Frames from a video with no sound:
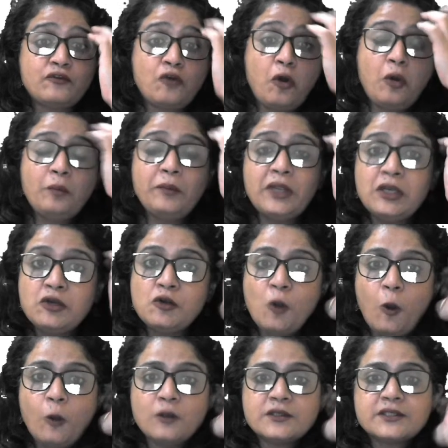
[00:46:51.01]
from
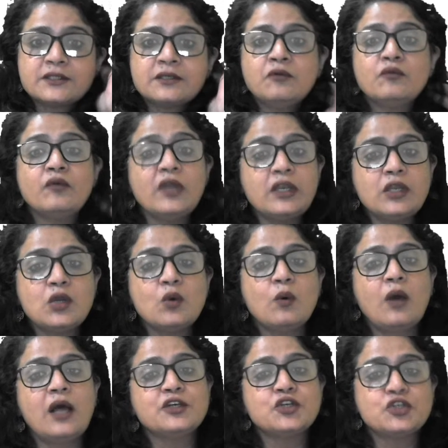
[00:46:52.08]
in-laws when you
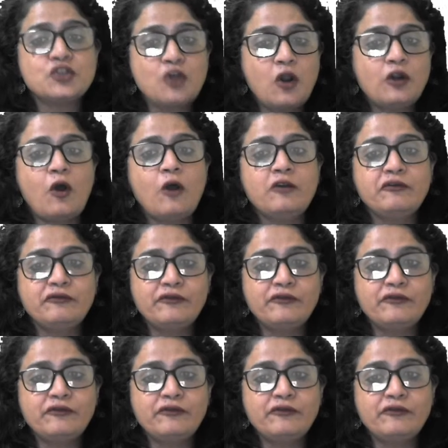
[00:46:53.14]
are short on